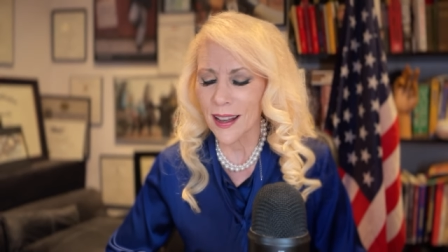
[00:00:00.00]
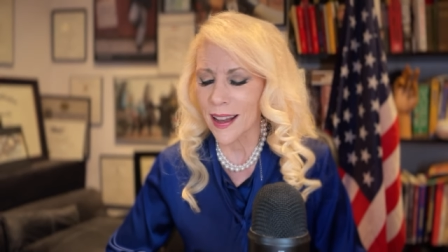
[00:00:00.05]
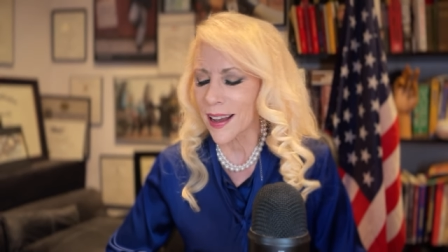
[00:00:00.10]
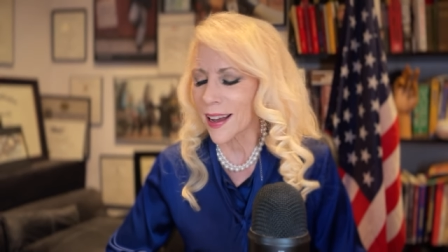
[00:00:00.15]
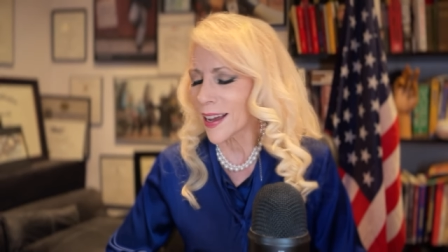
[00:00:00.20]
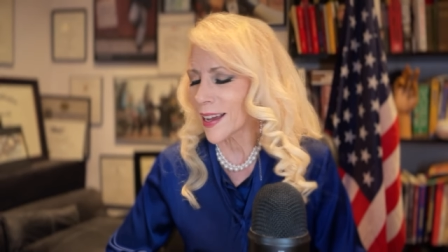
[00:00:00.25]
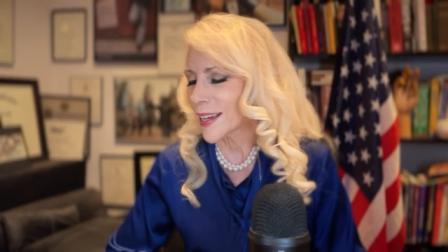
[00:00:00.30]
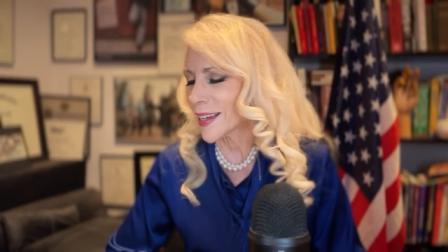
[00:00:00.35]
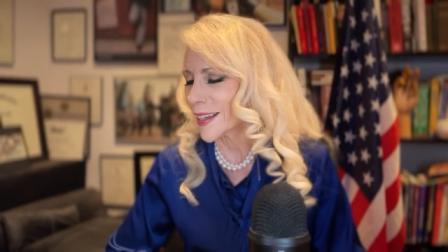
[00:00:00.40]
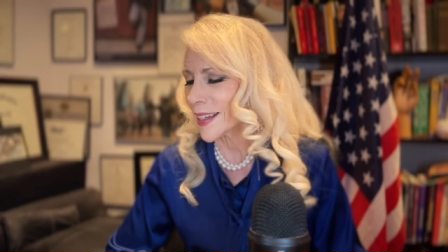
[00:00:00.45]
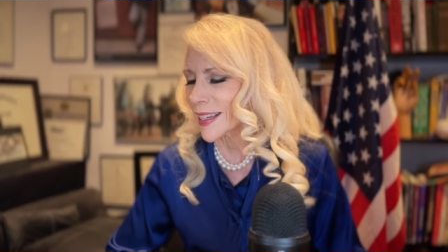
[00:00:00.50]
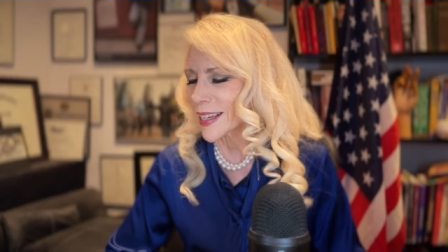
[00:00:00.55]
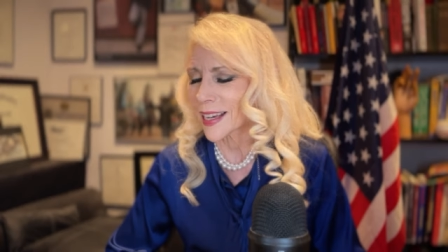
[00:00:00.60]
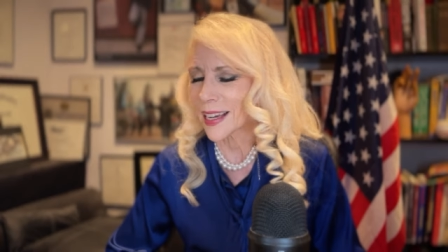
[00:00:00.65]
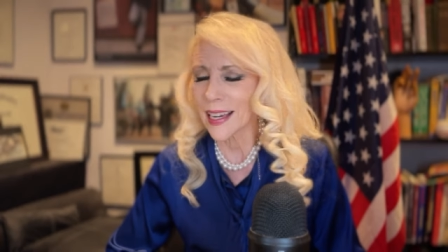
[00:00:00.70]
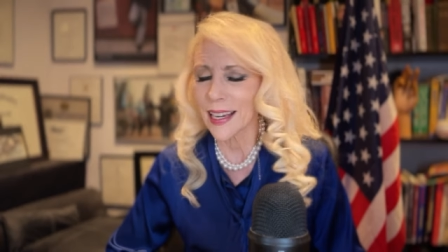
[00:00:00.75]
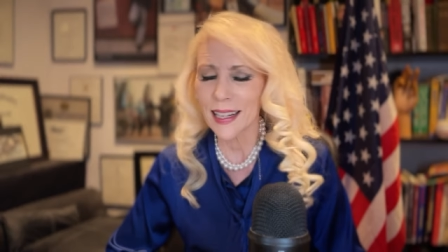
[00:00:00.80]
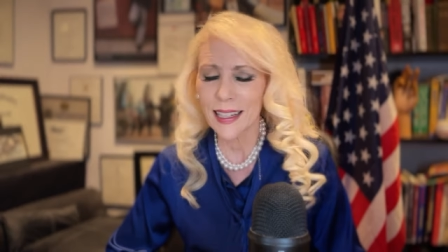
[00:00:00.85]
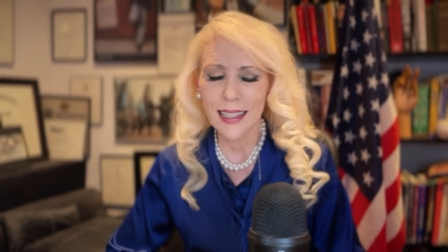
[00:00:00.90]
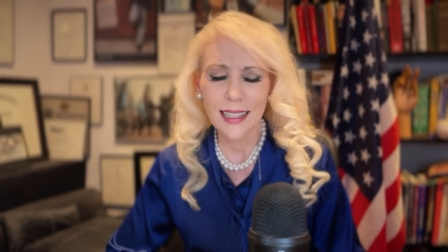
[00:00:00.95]
I
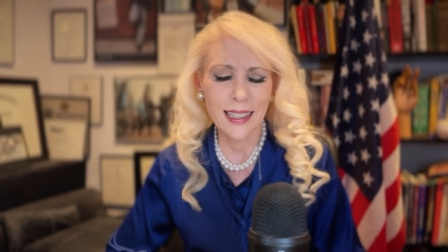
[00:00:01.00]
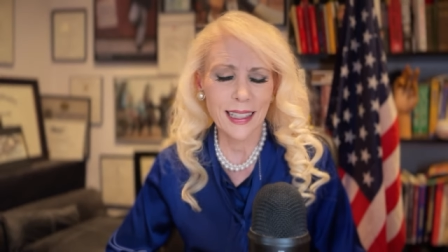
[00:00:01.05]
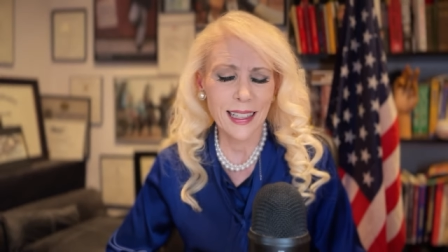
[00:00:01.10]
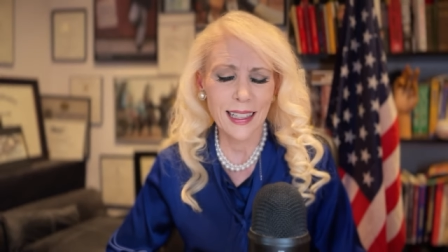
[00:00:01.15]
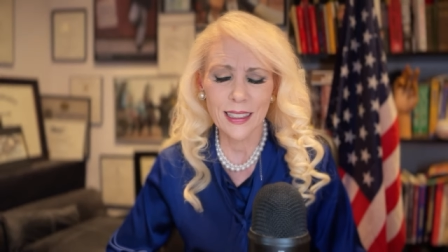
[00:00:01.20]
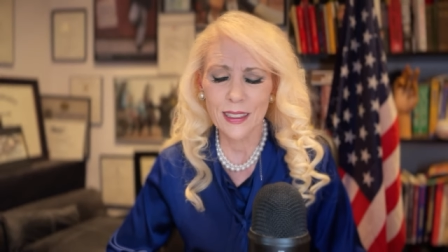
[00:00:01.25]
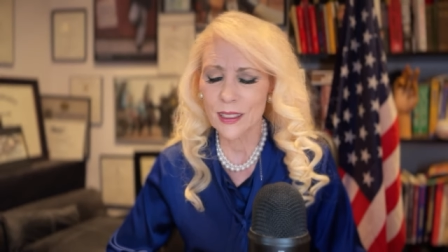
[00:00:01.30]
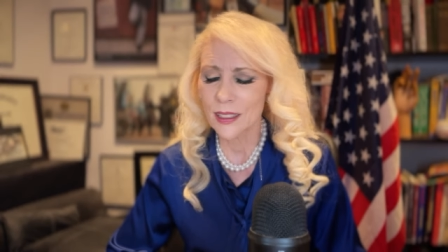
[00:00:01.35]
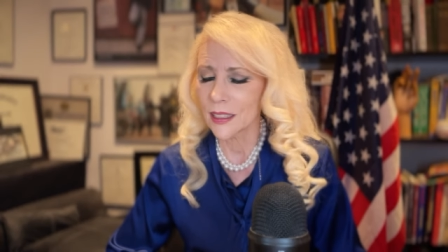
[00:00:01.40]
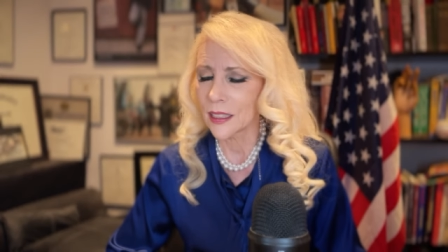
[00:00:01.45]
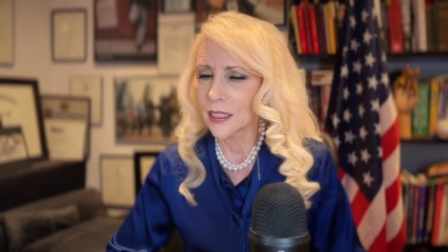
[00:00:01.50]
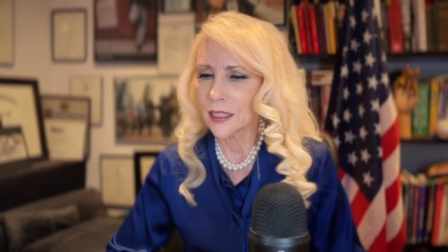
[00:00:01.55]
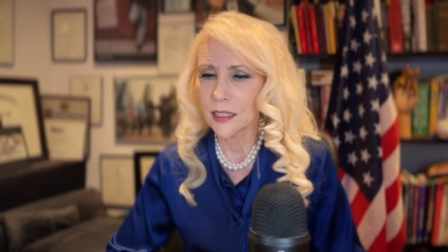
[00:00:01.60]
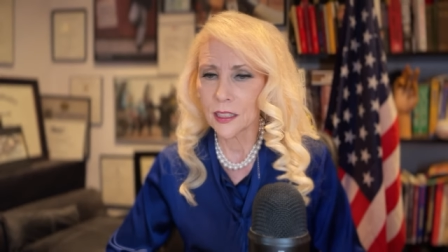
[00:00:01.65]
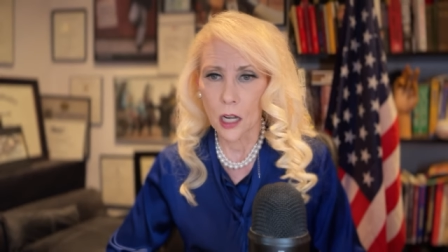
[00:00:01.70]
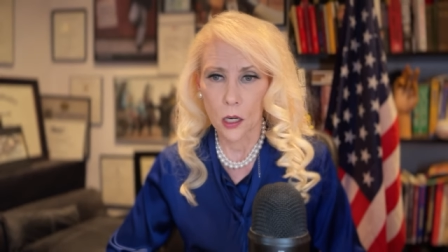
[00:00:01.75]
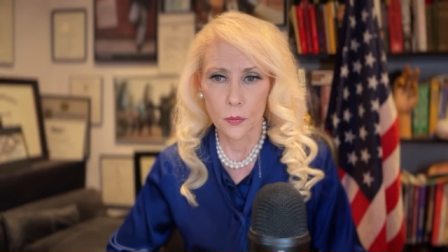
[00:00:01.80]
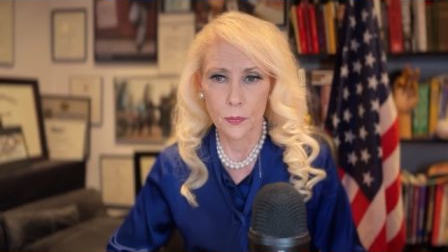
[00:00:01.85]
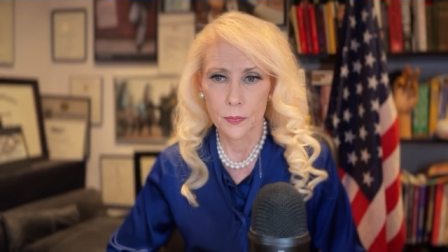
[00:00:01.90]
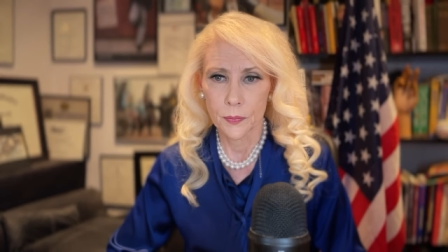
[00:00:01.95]
can't,
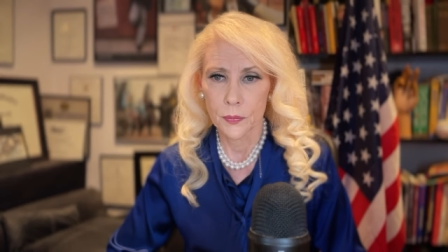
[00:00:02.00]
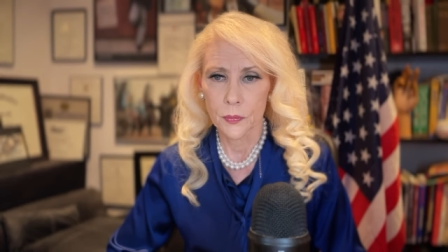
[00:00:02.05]
no.